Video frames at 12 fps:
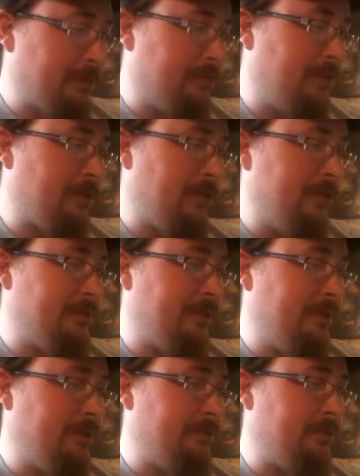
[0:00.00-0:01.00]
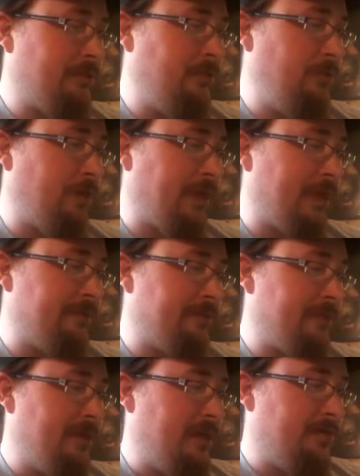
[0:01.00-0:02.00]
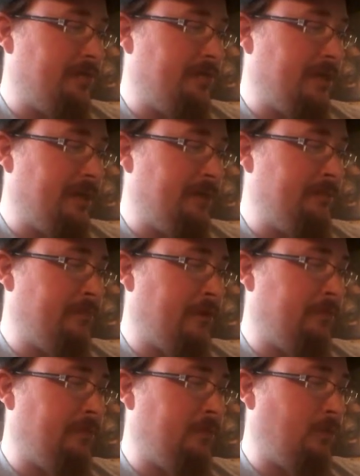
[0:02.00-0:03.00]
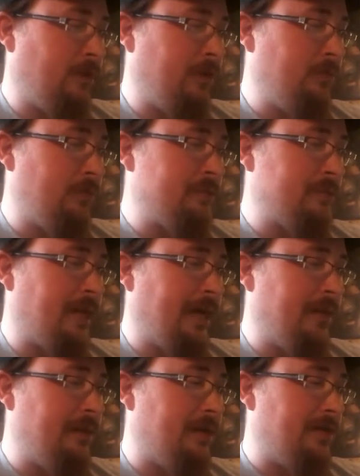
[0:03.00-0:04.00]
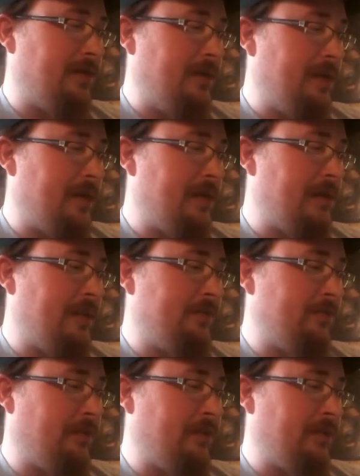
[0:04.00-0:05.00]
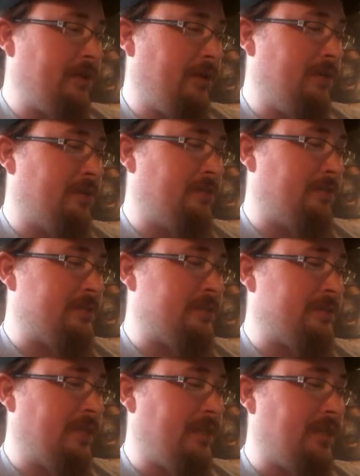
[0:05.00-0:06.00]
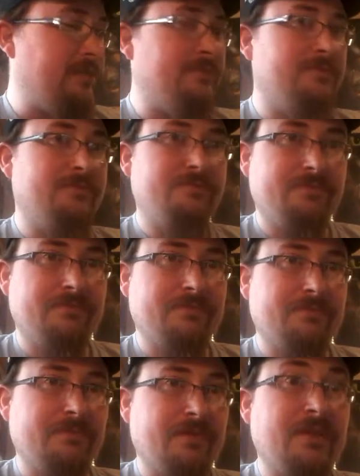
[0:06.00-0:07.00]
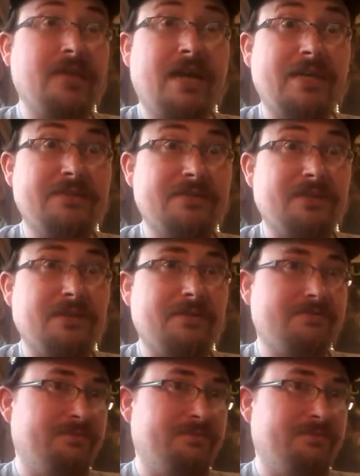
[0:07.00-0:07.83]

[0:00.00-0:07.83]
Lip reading: took unto him 2 wives. The name of the one was Ada, and the name of the other was Zillah. Godzilla.